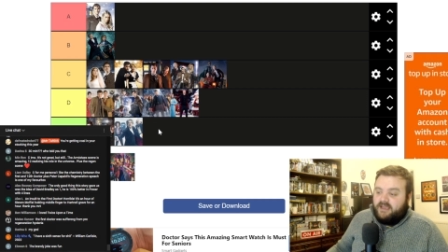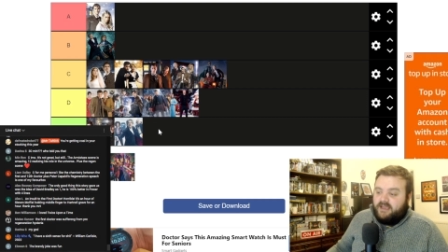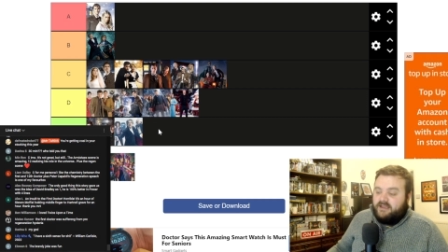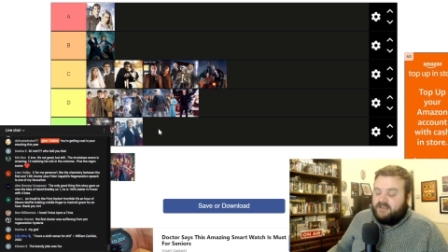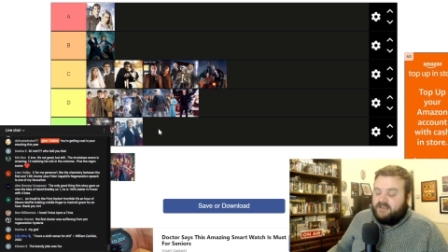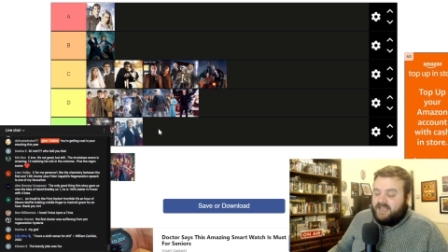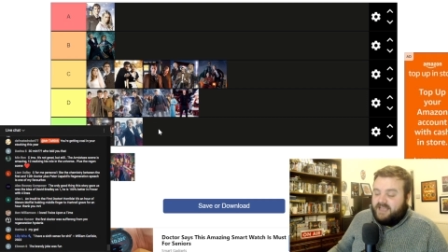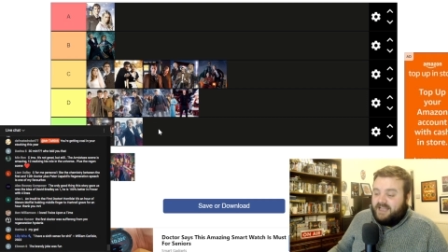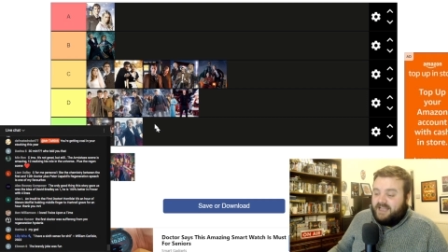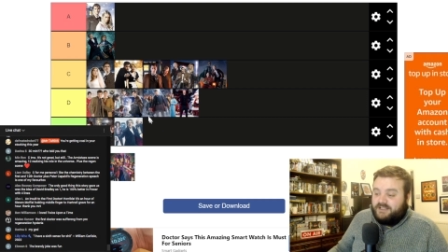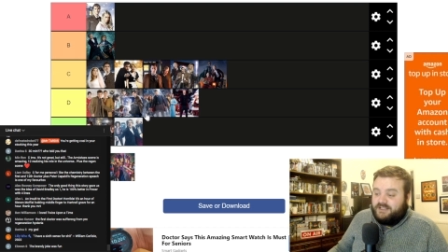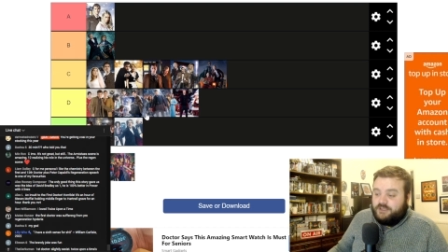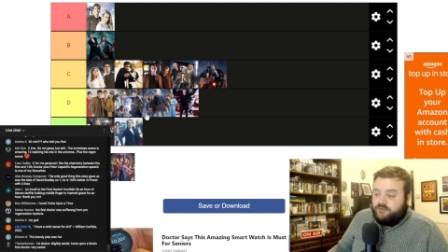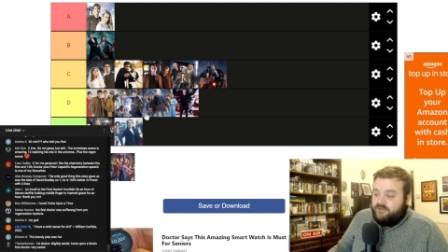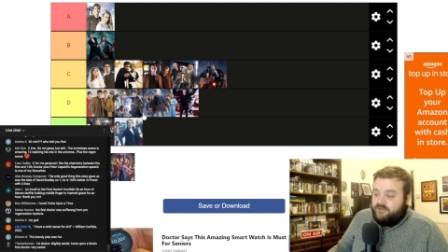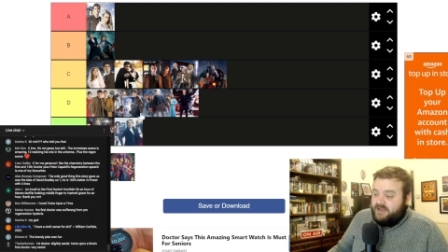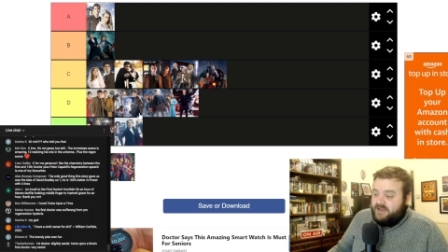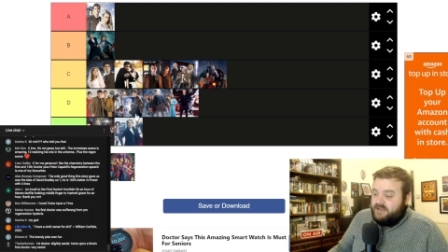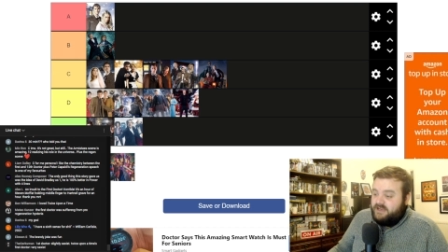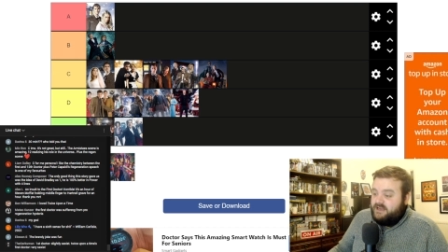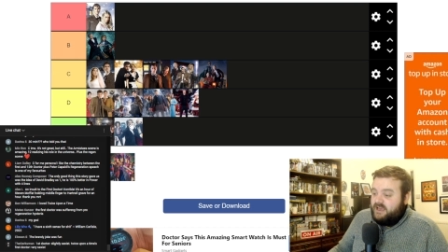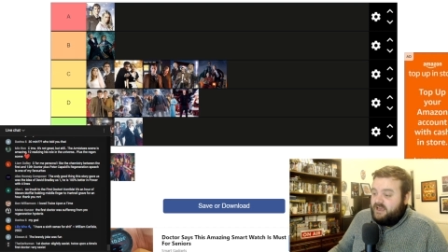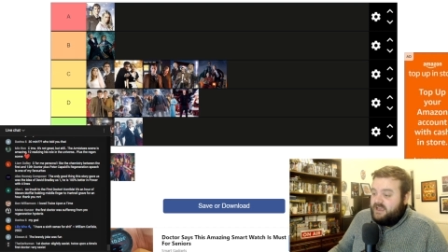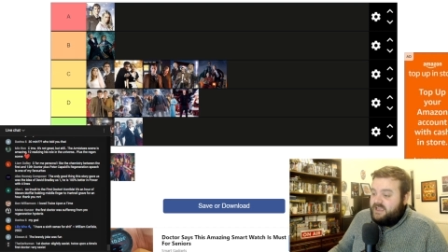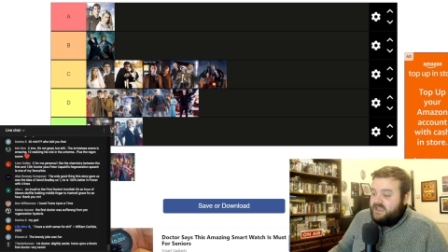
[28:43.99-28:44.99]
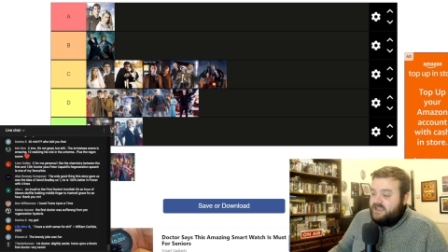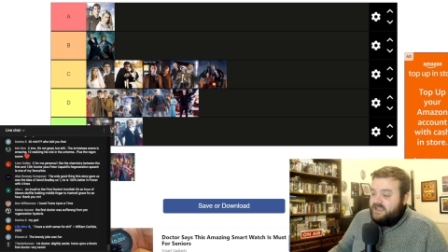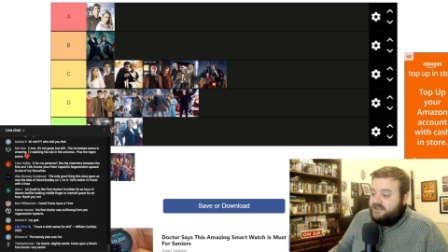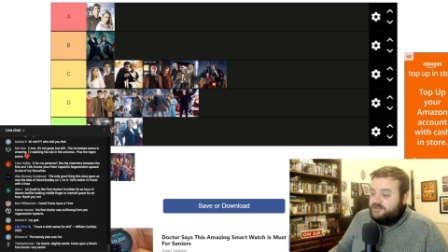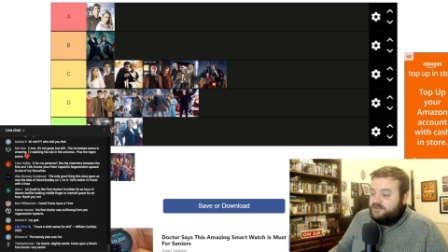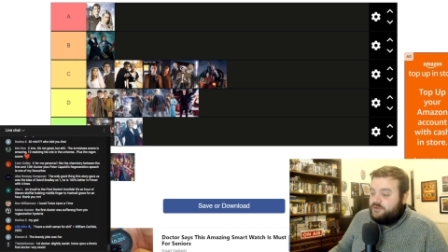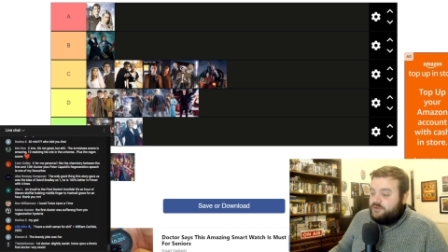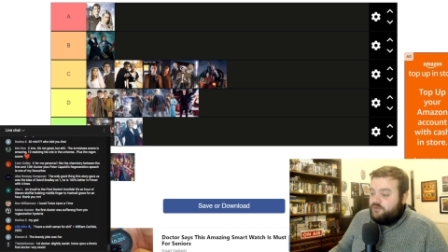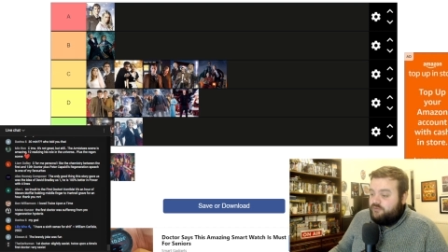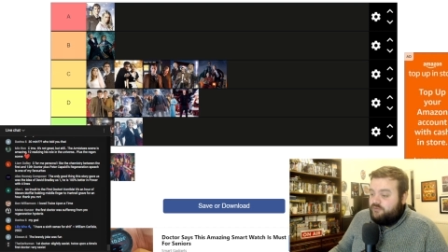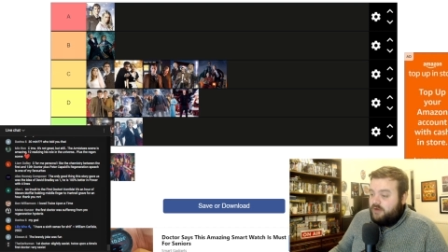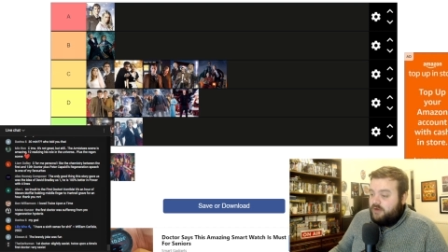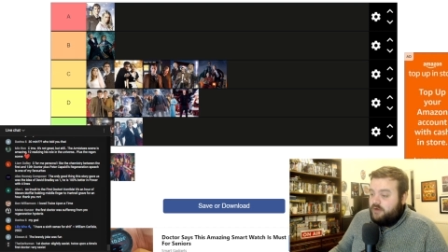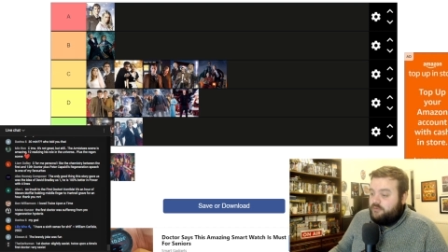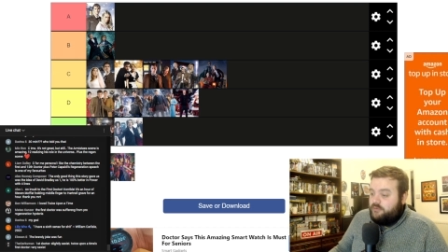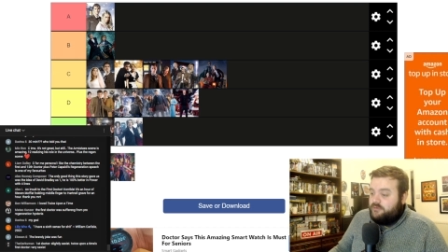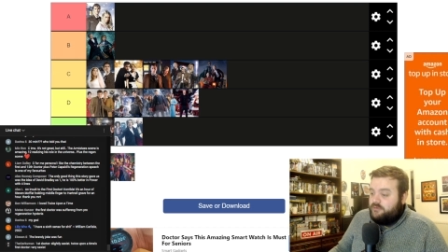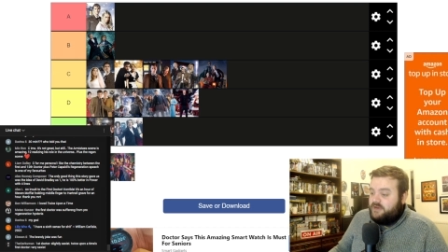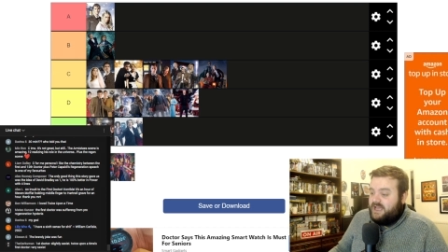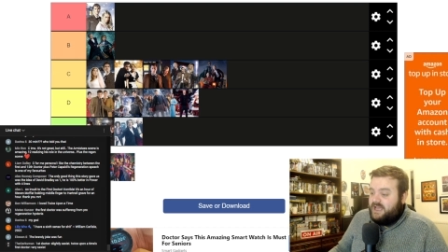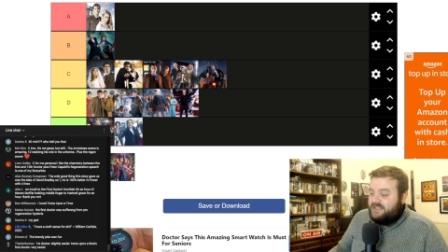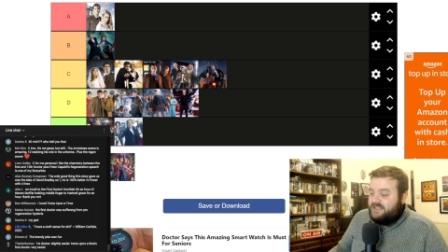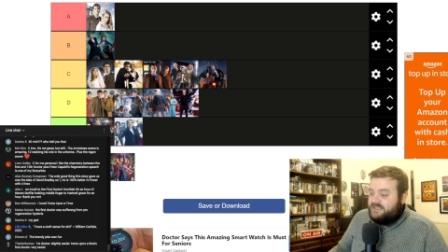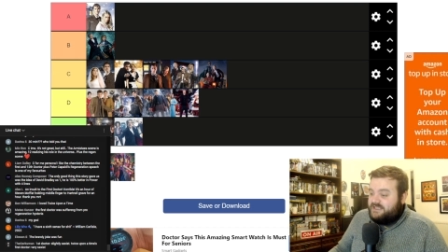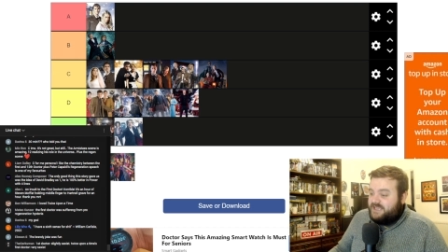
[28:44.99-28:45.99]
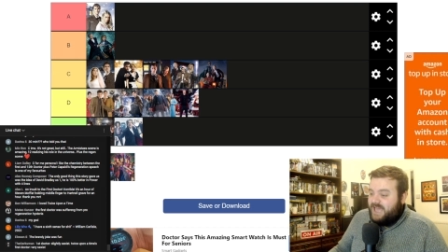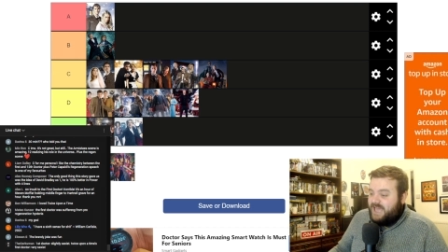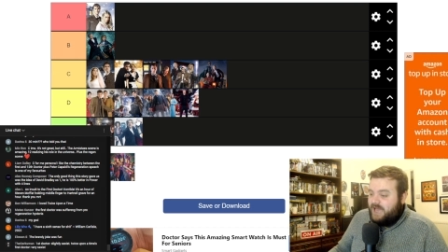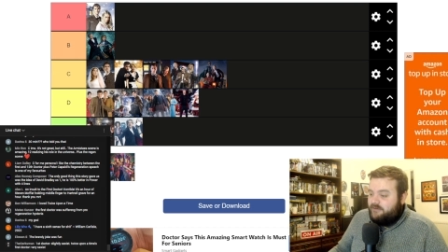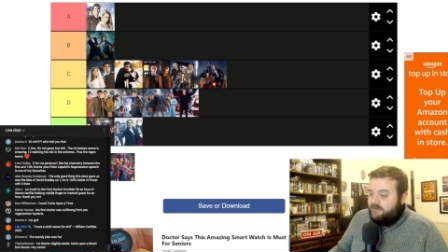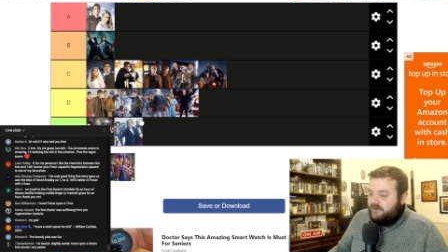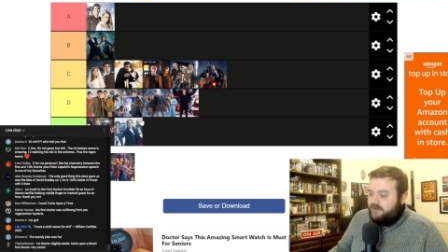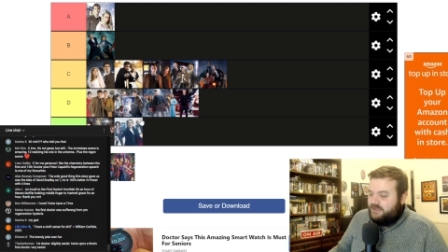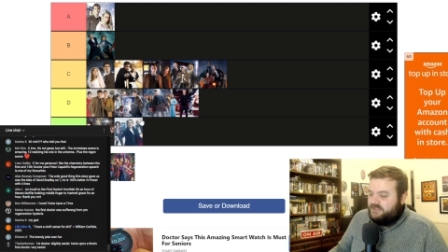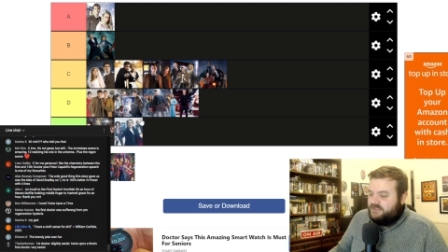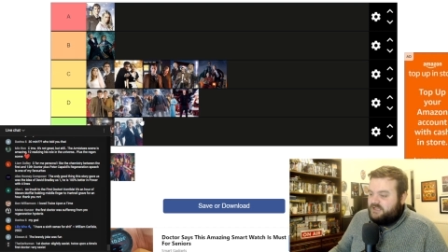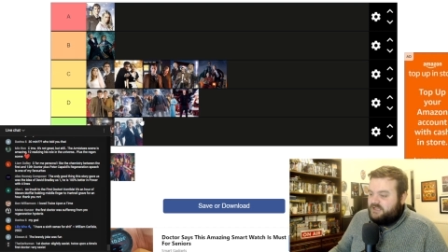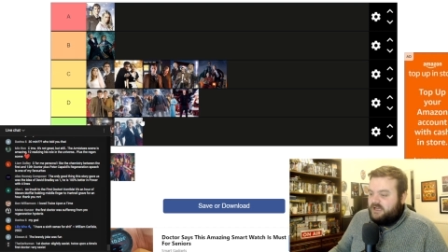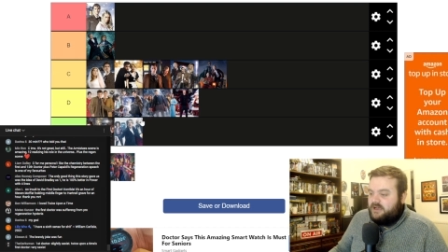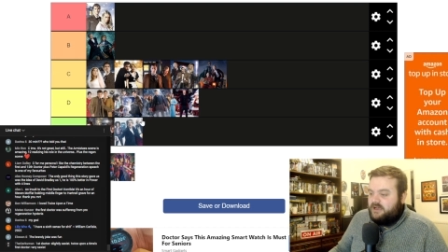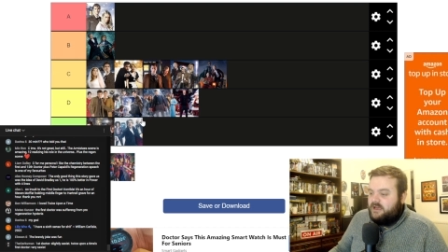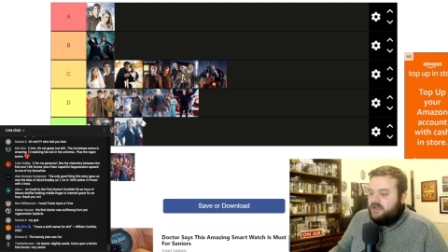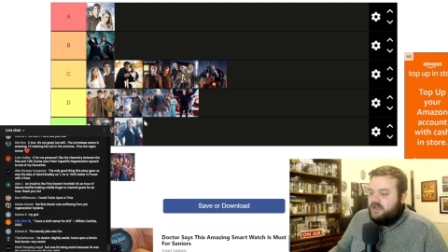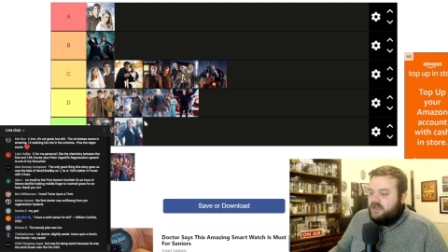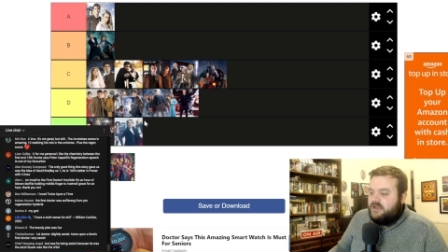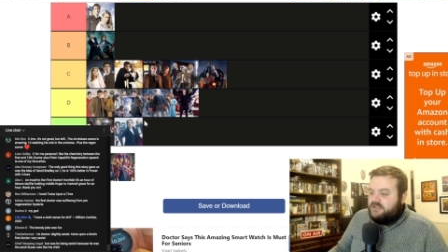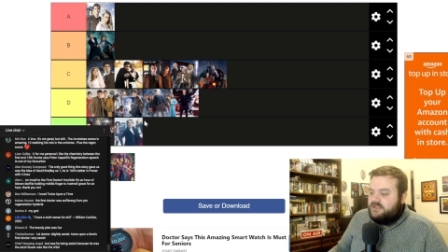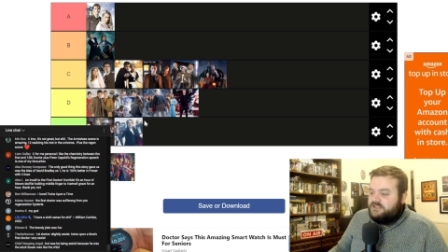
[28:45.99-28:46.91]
like Katerina. He has grown as a character.